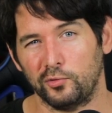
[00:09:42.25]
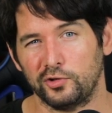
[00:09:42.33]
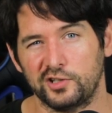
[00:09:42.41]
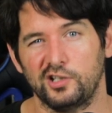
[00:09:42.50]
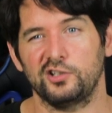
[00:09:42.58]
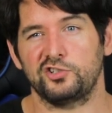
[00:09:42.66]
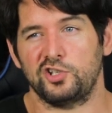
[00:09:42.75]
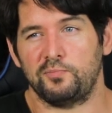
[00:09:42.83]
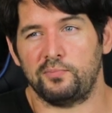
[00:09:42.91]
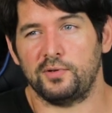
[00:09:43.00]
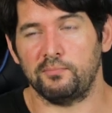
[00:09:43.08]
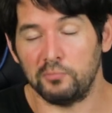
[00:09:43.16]
multiple
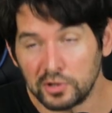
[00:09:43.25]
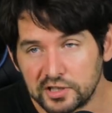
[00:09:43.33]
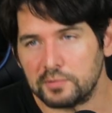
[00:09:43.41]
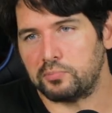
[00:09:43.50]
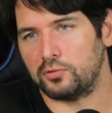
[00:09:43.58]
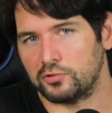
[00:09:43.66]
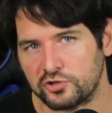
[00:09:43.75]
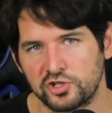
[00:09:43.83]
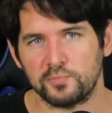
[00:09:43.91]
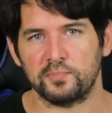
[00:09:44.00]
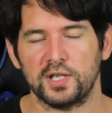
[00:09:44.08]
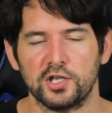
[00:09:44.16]

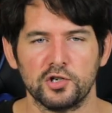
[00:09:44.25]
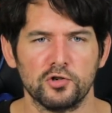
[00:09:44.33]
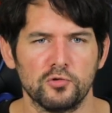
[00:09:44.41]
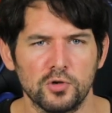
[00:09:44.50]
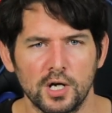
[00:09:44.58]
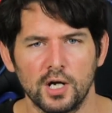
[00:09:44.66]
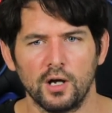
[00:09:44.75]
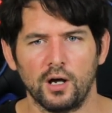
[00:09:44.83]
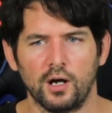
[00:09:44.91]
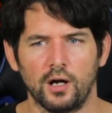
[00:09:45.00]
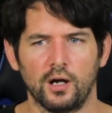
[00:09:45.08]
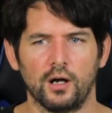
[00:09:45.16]
GPU
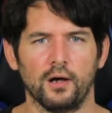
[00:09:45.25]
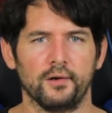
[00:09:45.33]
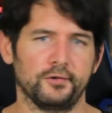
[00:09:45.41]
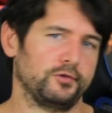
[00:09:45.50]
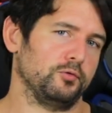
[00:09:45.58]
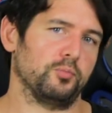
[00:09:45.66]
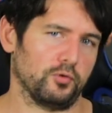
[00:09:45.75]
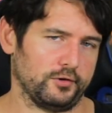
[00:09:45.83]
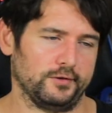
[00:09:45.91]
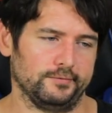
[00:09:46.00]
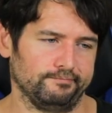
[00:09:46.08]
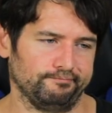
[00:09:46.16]

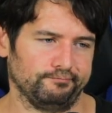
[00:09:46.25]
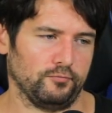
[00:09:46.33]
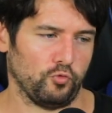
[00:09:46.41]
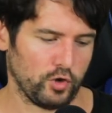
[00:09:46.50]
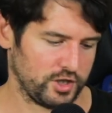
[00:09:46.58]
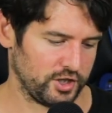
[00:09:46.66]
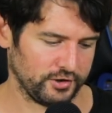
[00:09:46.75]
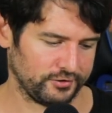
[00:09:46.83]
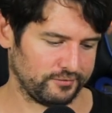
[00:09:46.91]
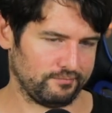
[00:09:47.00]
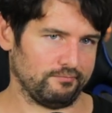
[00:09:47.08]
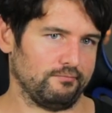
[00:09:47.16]
support, which
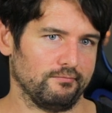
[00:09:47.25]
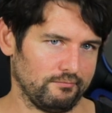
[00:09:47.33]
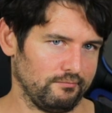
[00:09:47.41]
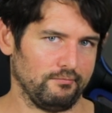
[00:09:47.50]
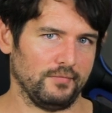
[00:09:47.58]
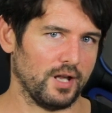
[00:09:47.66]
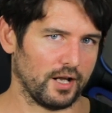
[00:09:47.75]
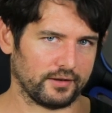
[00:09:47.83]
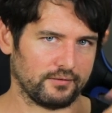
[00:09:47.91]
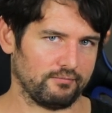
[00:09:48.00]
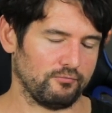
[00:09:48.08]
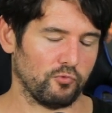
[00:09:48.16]
is not
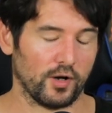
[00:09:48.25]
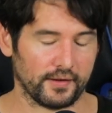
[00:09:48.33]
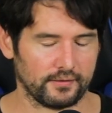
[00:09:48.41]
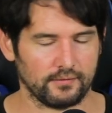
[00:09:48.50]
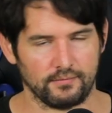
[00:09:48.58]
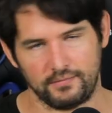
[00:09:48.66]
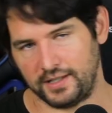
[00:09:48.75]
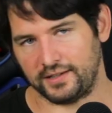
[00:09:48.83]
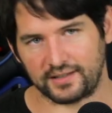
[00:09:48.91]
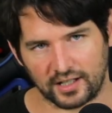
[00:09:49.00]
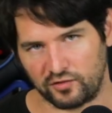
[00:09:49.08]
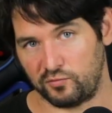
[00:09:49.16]
what
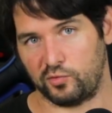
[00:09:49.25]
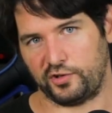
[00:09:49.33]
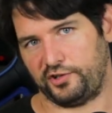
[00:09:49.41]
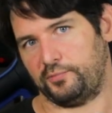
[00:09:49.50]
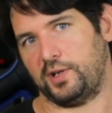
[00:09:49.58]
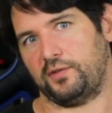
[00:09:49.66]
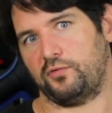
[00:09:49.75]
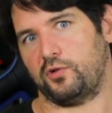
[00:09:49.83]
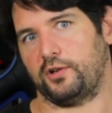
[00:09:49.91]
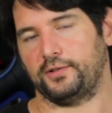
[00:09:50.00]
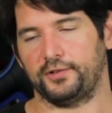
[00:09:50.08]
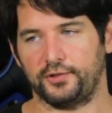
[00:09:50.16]
this kind of board is made
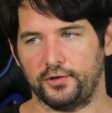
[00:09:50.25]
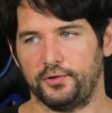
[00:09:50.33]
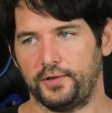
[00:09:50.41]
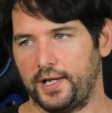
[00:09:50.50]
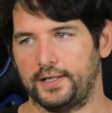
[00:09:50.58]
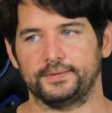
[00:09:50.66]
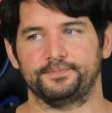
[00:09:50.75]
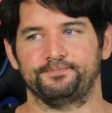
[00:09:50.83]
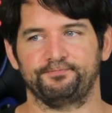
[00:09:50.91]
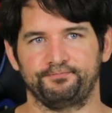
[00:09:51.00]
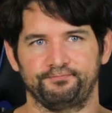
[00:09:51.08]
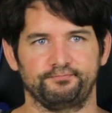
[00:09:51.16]
for. So yeah,
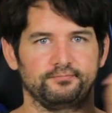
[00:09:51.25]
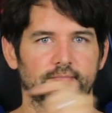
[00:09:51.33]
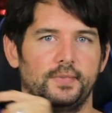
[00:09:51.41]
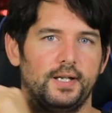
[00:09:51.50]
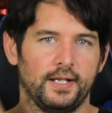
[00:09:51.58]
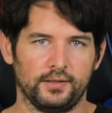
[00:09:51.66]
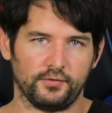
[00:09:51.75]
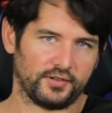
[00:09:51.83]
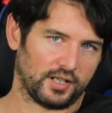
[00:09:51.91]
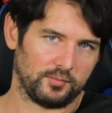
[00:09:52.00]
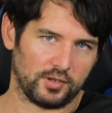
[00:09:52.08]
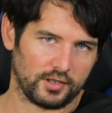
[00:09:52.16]
end of
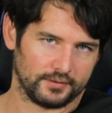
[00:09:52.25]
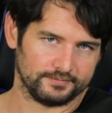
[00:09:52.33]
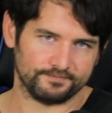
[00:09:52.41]
sidebar.